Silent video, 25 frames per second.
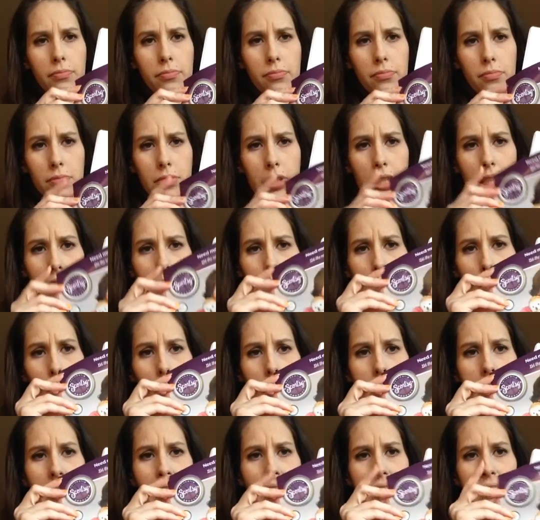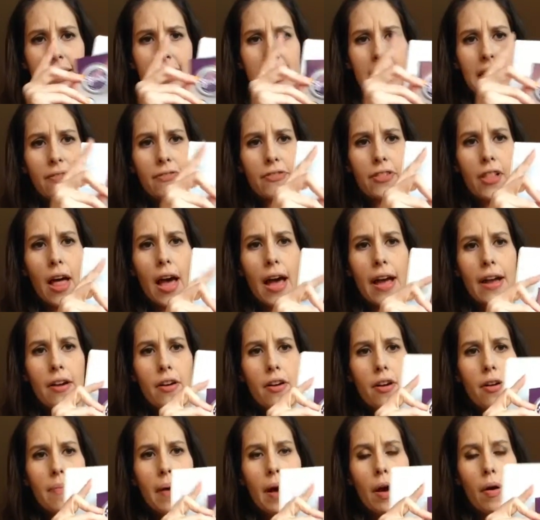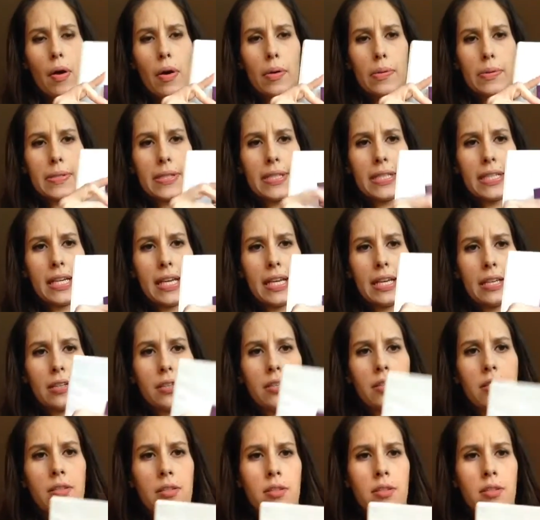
Need More Scentsy flyer about hosting.